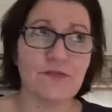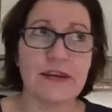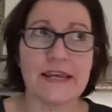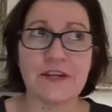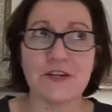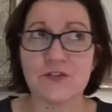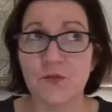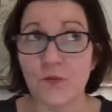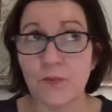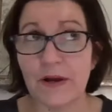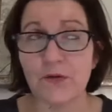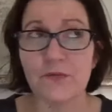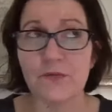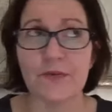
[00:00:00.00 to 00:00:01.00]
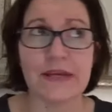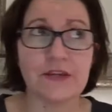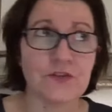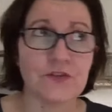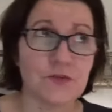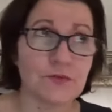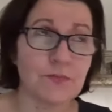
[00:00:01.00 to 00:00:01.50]
relational wealth,
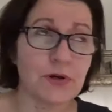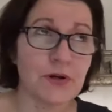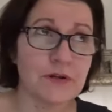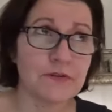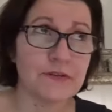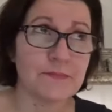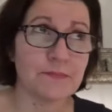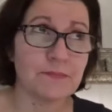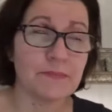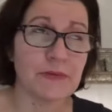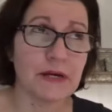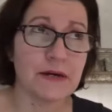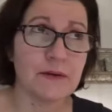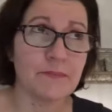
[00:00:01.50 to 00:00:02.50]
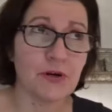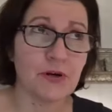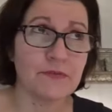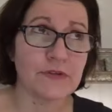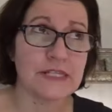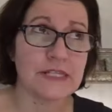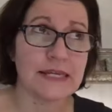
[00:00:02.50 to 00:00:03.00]
relational and poli- uh,
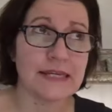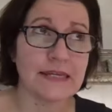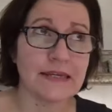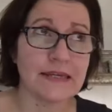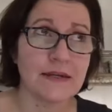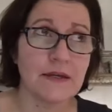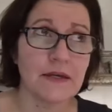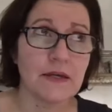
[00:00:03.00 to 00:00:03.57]
poverty